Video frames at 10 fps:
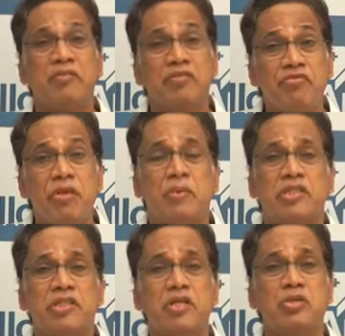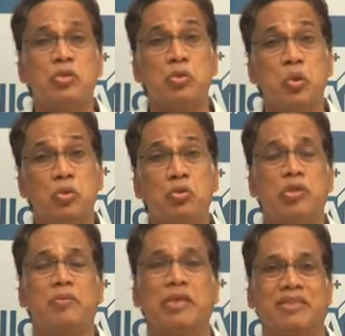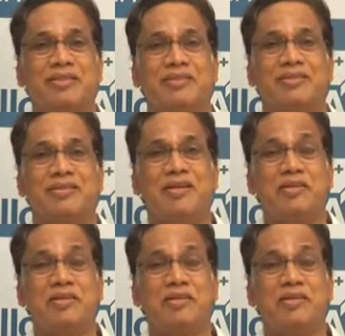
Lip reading: 50% should go through the muscles.